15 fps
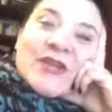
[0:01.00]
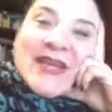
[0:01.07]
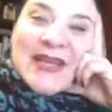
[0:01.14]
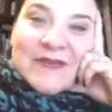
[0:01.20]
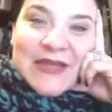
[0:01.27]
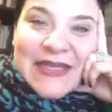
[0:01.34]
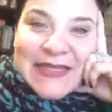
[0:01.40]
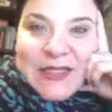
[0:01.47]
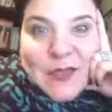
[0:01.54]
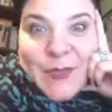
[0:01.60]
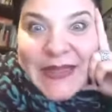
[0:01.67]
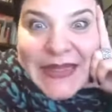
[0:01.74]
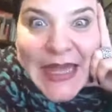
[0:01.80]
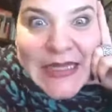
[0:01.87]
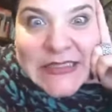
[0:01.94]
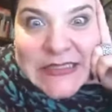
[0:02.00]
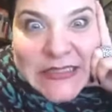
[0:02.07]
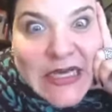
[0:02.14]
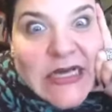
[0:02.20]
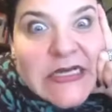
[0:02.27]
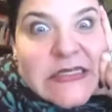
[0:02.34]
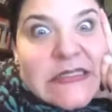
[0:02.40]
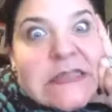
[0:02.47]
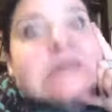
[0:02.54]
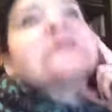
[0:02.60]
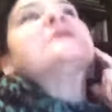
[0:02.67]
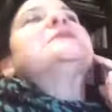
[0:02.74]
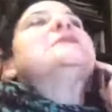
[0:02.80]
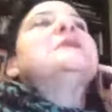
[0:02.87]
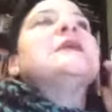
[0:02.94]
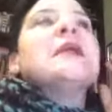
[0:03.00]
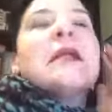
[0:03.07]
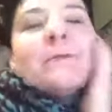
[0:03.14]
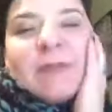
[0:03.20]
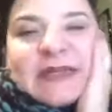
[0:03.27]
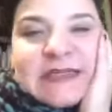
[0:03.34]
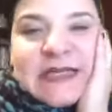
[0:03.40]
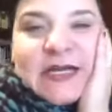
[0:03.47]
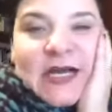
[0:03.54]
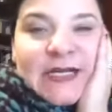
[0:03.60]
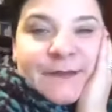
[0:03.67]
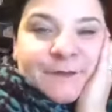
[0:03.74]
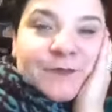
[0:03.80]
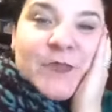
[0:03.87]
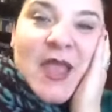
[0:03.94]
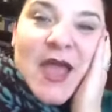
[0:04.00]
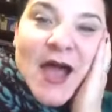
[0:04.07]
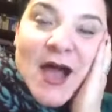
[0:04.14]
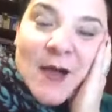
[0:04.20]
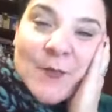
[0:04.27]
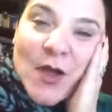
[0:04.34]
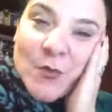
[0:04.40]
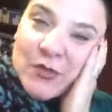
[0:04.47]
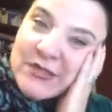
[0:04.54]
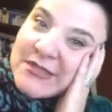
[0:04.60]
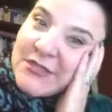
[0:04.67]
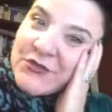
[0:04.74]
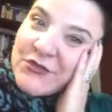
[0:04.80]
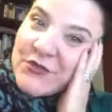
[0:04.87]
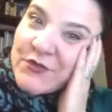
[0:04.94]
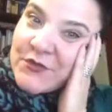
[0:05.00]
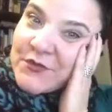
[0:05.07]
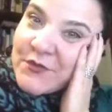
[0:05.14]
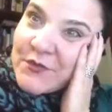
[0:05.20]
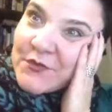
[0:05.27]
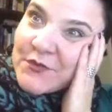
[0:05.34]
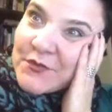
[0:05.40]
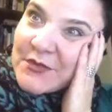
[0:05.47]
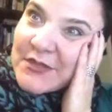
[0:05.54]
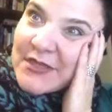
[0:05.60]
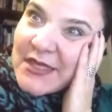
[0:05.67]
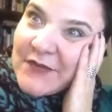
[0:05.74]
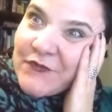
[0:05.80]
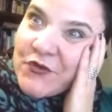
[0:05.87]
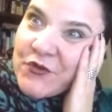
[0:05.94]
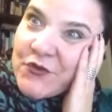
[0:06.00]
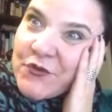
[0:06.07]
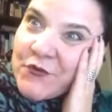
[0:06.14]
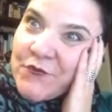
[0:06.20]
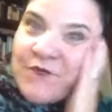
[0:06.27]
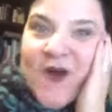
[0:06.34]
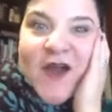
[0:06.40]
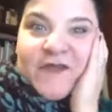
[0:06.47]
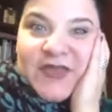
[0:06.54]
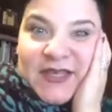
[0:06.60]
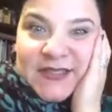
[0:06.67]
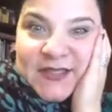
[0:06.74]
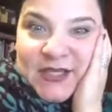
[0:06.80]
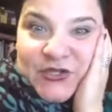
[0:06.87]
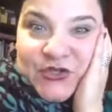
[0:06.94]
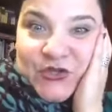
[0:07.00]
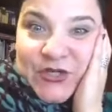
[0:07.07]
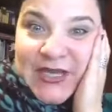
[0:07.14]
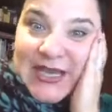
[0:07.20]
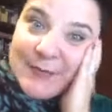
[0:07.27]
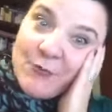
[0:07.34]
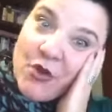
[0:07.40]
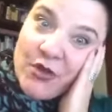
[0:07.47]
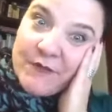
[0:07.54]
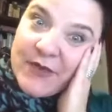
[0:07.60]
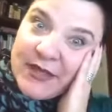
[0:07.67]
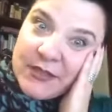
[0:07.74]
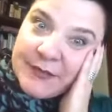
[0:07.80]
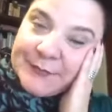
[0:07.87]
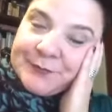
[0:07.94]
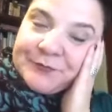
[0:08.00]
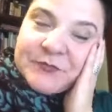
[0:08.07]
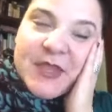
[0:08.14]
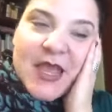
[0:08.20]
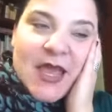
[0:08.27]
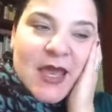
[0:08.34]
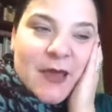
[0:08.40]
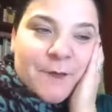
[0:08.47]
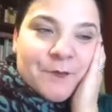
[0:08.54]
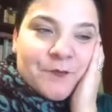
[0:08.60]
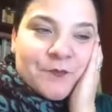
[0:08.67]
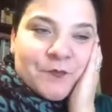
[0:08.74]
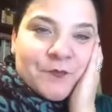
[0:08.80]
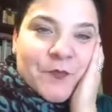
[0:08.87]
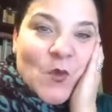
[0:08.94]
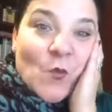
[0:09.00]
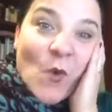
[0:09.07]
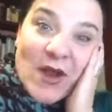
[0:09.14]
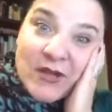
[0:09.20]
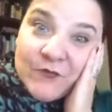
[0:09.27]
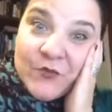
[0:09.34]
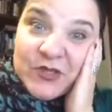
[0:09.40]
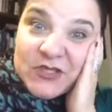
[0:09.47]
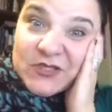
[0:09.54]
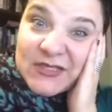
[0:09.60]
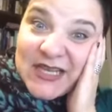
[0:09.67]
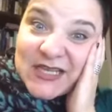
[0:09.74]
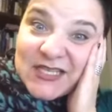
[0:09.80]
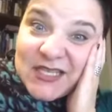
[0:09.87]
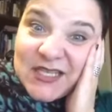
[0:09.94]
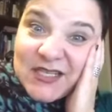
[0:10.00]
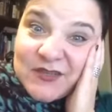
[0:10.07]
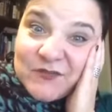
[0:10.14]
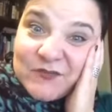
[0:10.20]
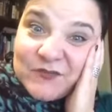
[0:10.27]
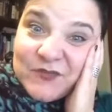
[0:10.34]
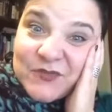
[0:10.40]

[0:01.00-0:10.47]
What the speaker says: Good evening, a little bit late tonight, Monday night. I wanted to give you five things I do to keep motivated. One of which is actually